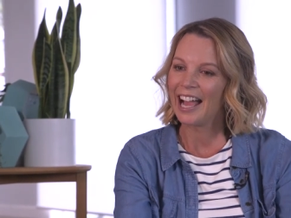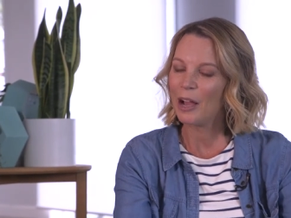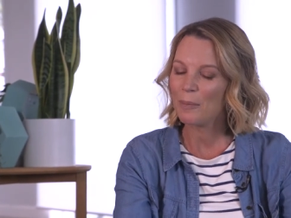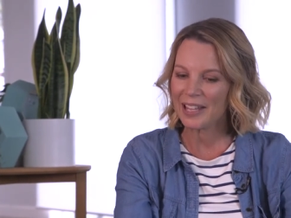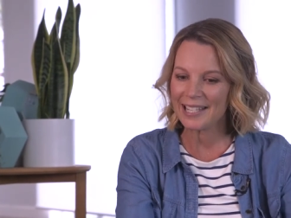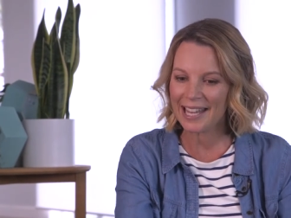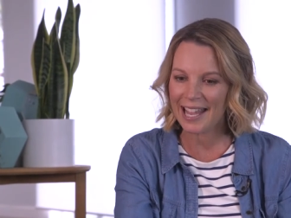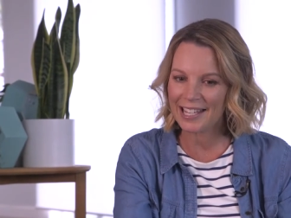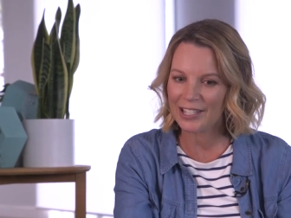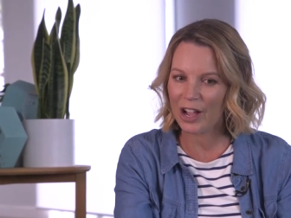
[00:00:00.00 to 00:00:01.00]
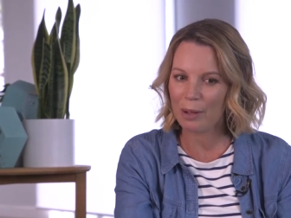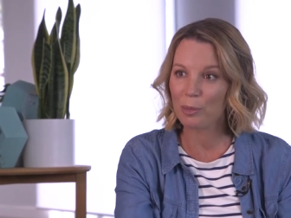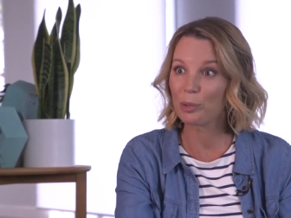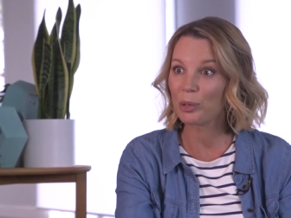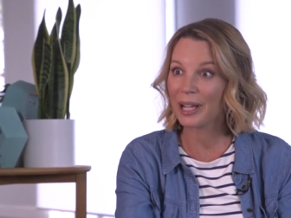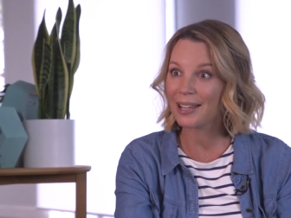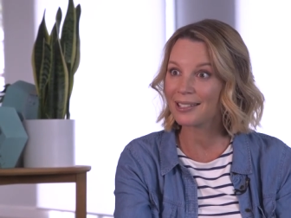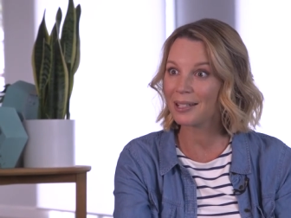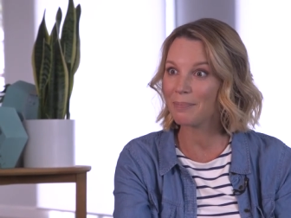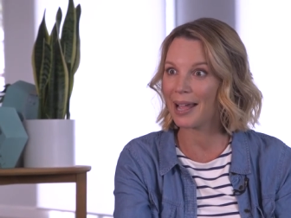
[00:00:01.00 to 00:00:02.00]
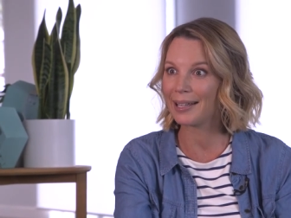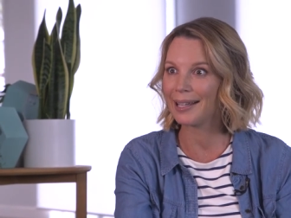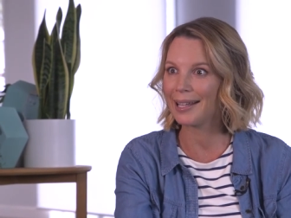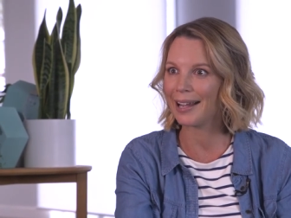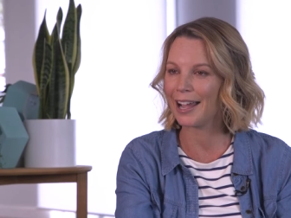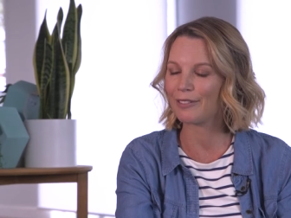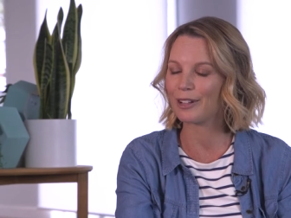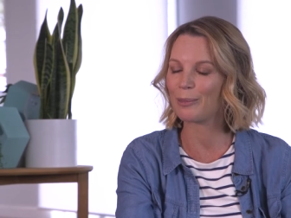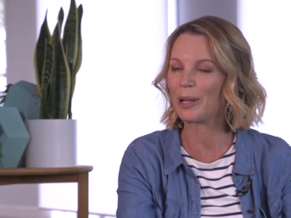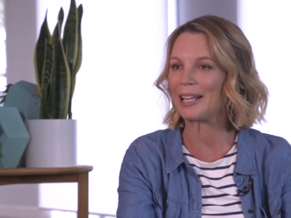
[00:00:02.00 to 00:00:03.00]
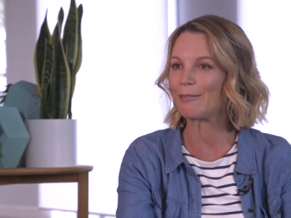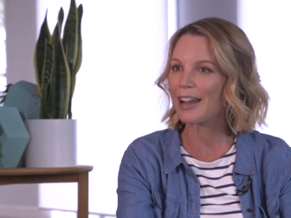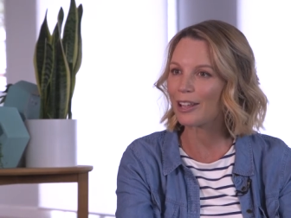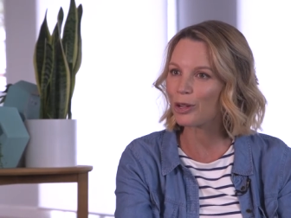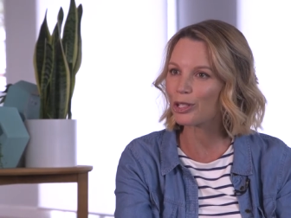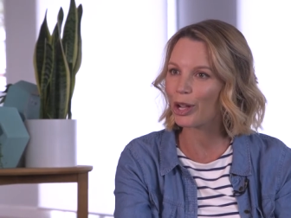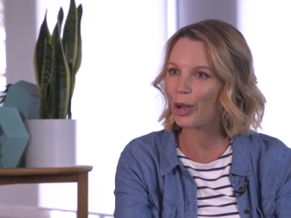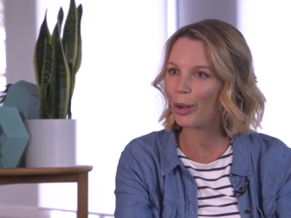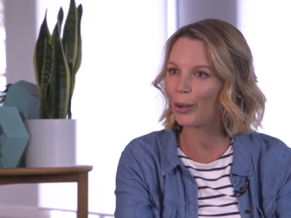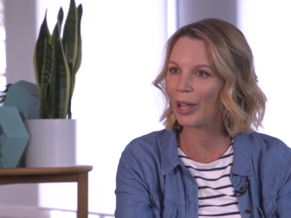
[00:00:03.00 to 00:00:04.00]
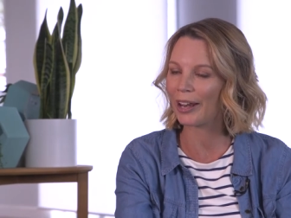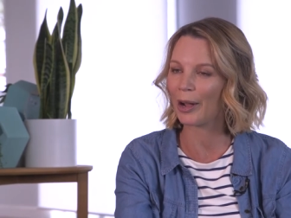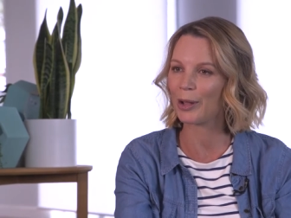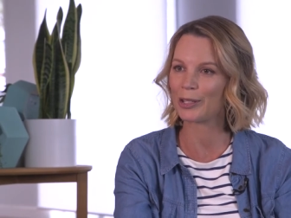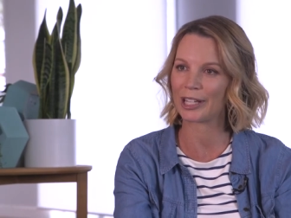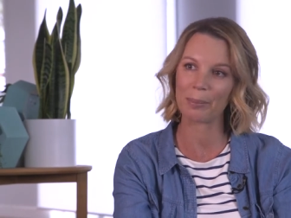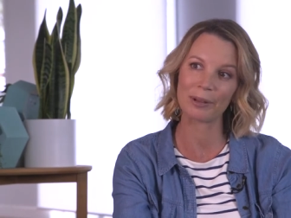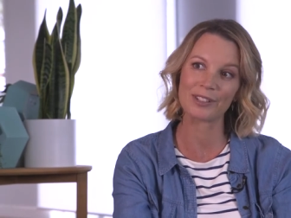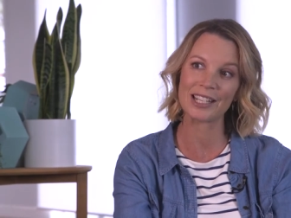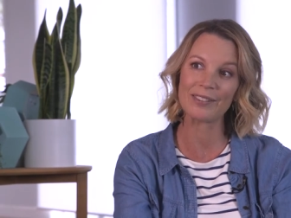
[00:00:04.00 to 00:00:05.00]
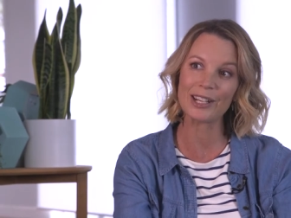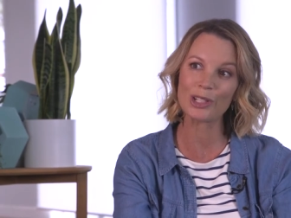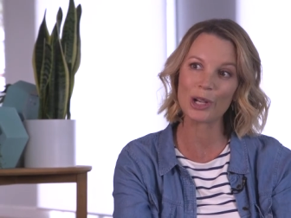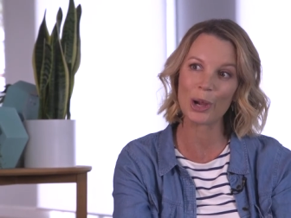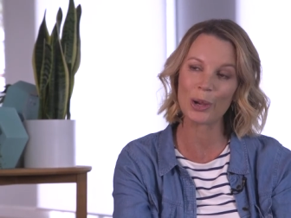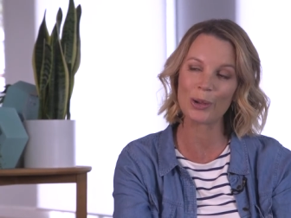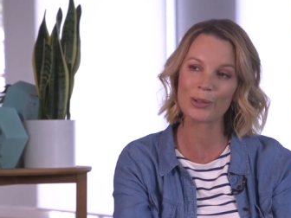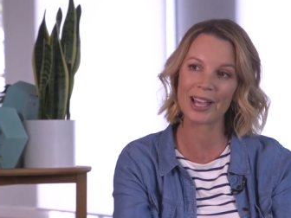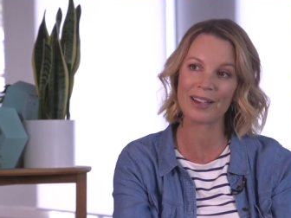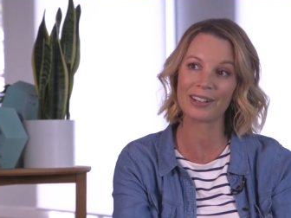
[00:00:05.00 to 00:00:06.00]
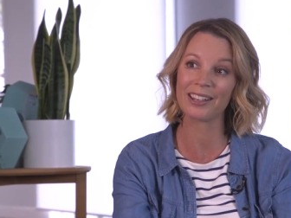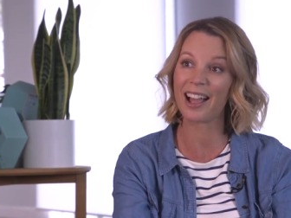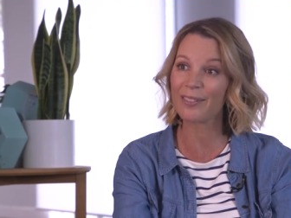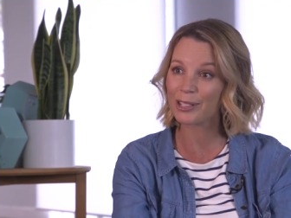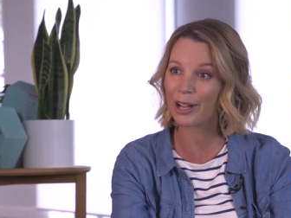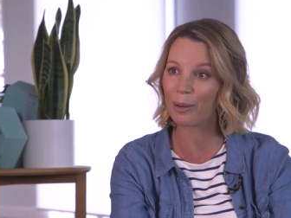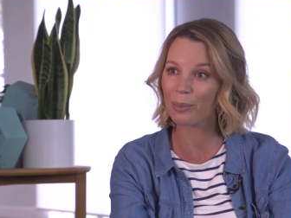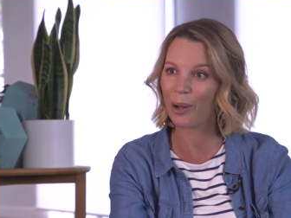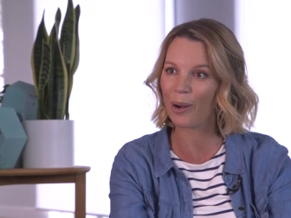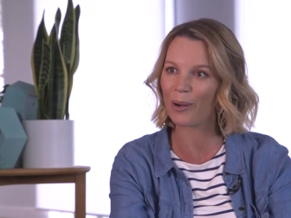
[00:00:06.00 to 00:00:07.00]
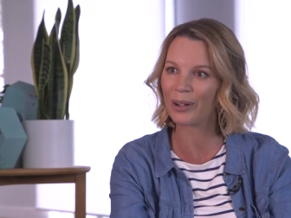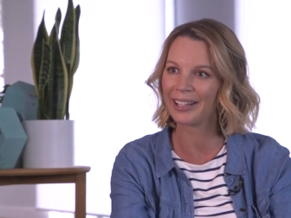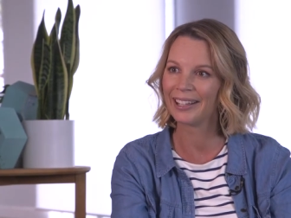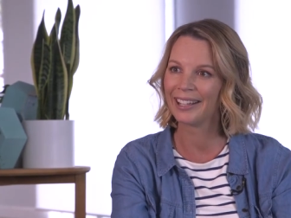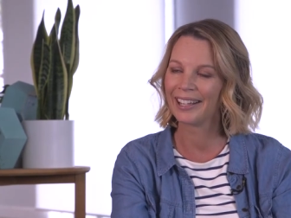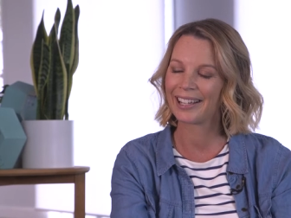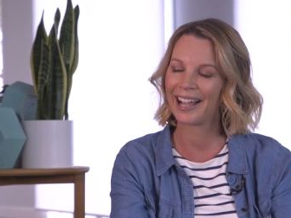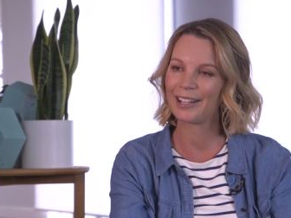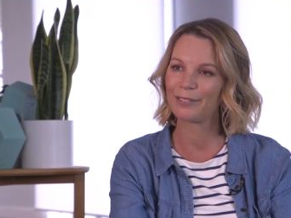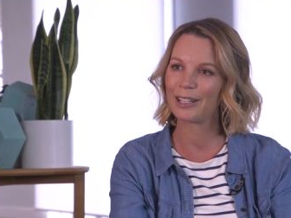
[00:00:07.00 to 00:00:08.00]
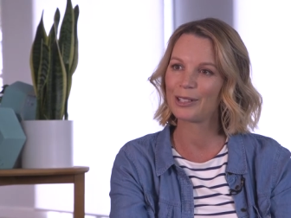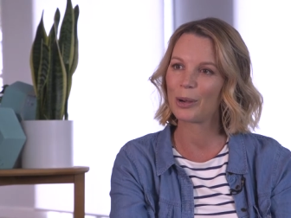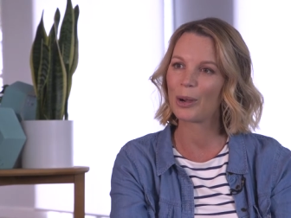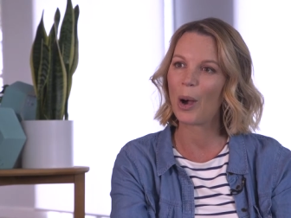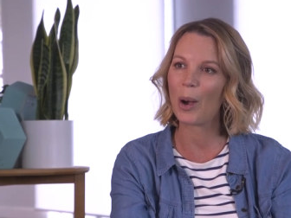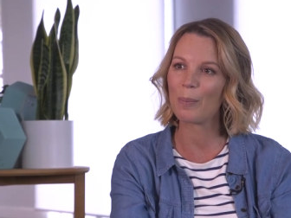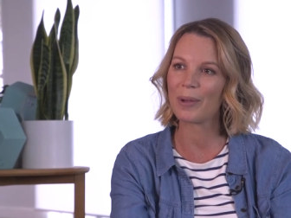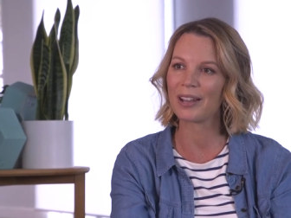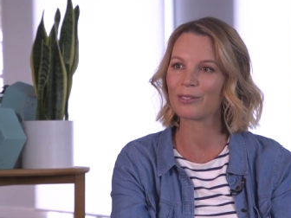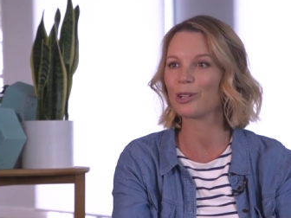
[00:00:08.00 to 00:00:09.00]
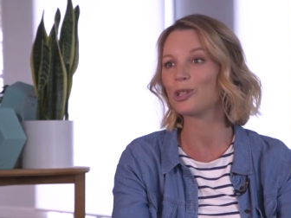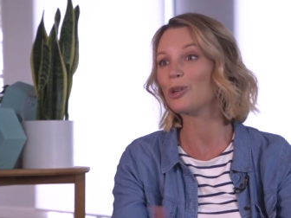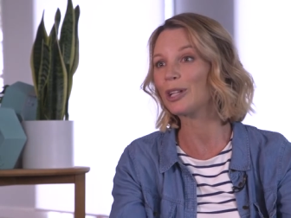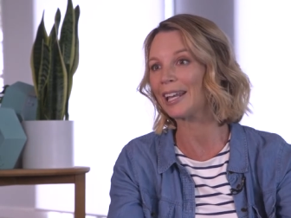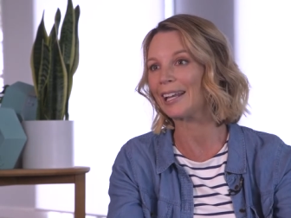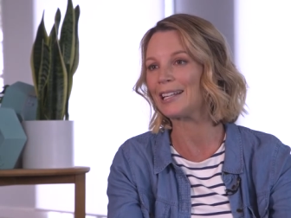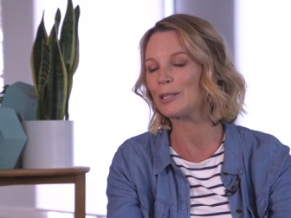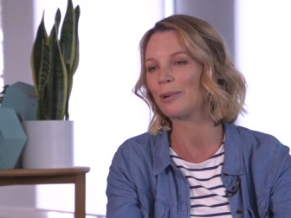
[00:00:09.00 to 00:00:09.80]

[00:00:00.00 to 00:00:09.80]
Um, these days I'm a broadcaster mainly. I have a weekly radio show and I host a couple of TV shows. I have a lifestyle blog, carlyflynn.com and I've got two kiddies